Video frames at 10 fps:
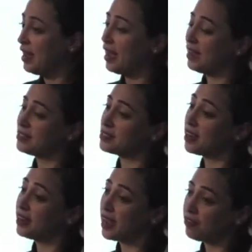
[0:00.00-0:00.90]
and
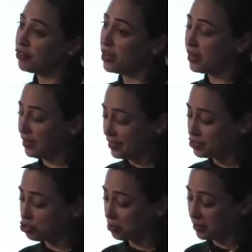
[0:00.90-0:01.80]
suddenly I've created an
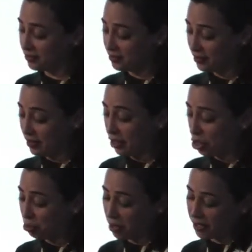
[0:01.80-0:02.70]
instrument.
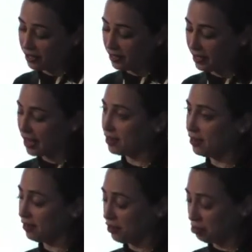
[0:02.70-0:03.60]
Combining again
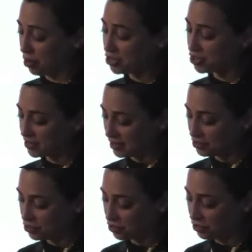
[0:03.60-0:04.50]
the pressure
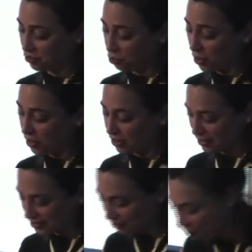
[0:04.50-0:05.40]
sensor with this, oof,